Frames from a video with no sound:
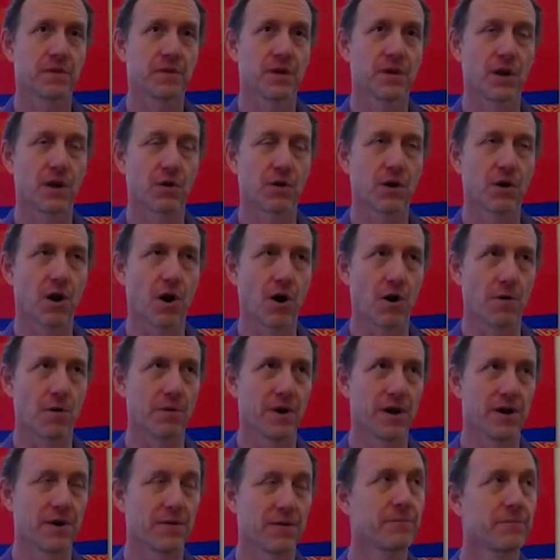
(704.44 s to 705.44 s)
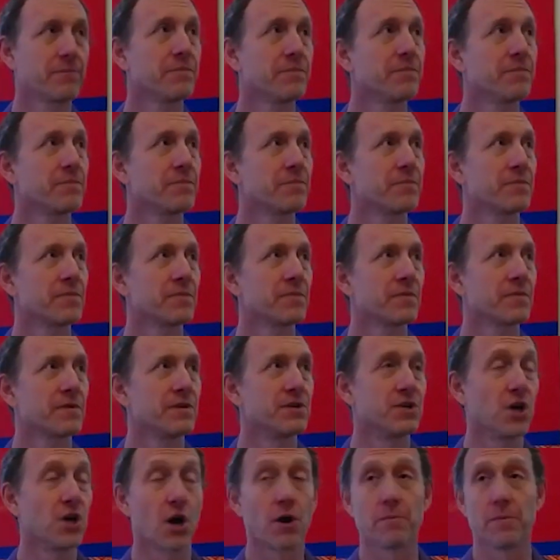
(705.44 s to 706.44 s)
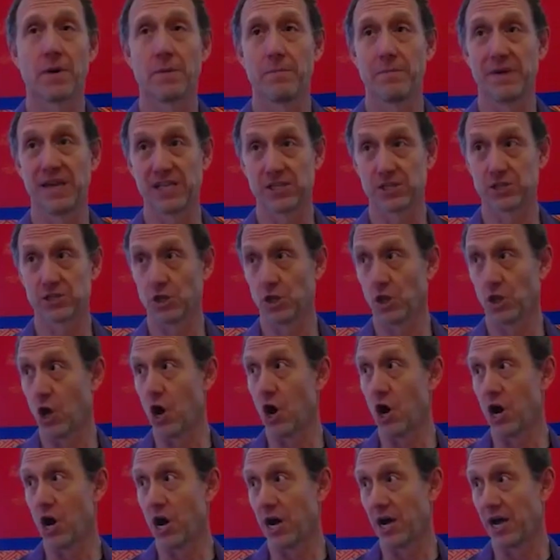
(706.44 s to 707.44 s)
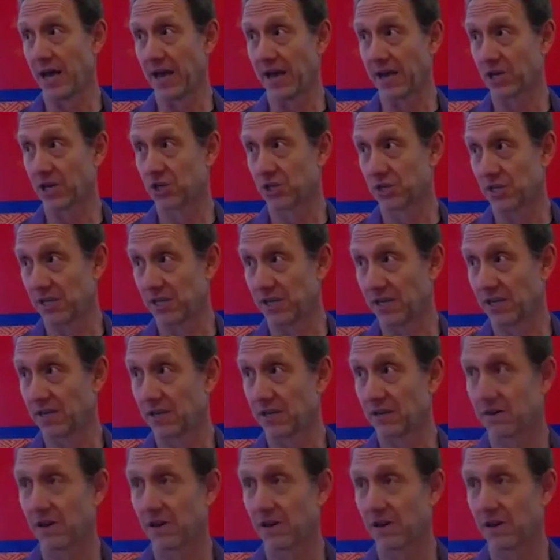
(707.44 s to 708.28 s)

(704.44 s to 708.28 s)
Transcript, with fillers: you know karma dharma means law actually